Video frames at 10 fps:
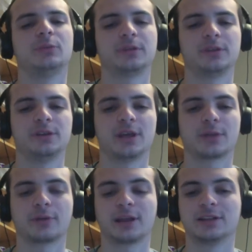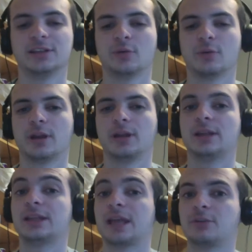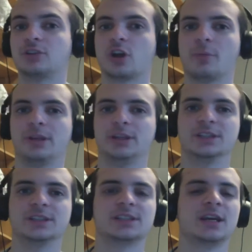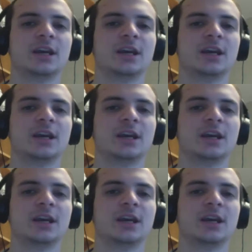with the Death Rattle deal 1 damage to all minions.